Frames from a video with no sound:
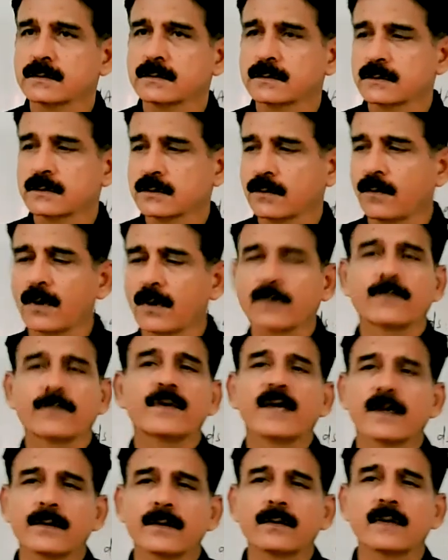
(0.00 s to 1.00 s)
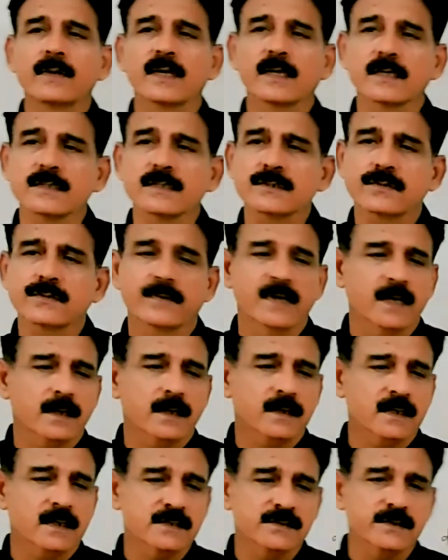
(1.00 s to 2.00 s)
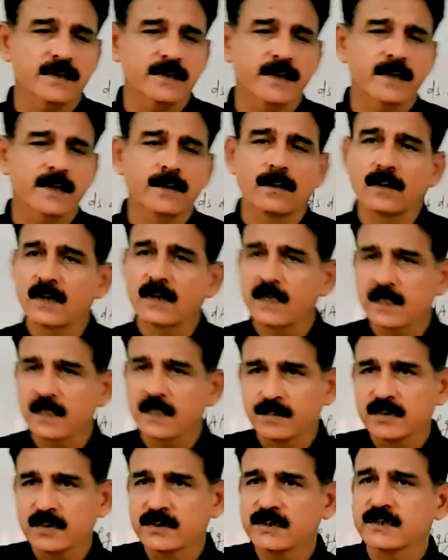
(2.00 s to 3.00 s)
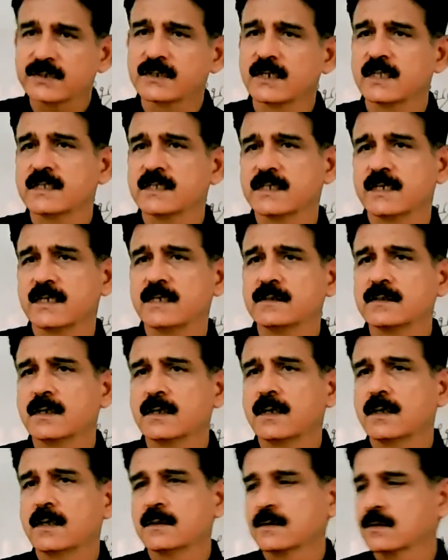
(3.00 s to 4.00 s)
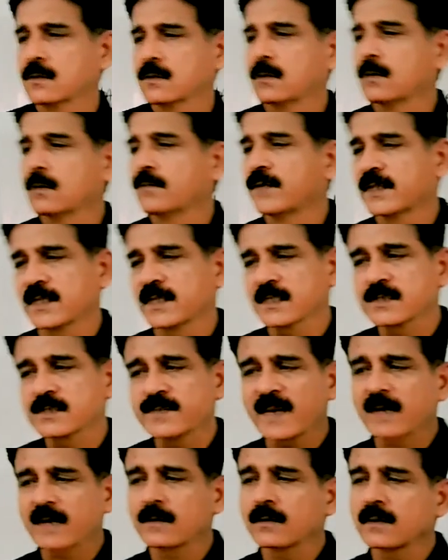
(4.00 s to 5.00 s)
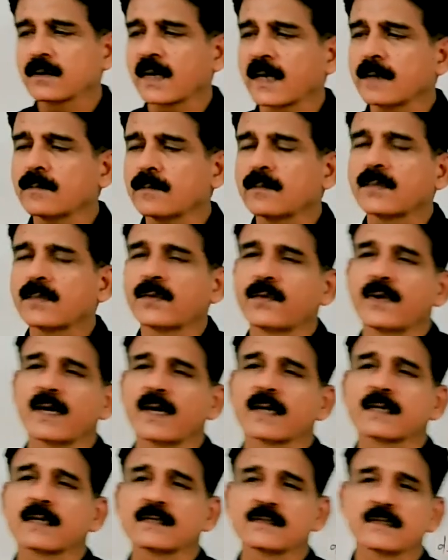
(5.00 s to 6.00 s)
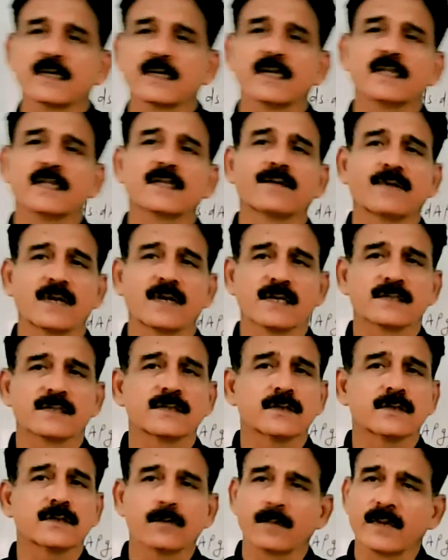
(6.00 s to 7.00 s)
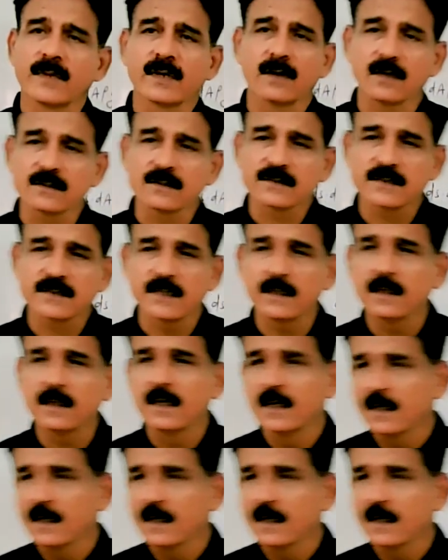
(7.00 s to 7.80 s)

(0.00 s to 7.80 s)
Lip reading: So what we are doing is we are considering only the positional change. So with respect to time, we are considering the velocity to be constant.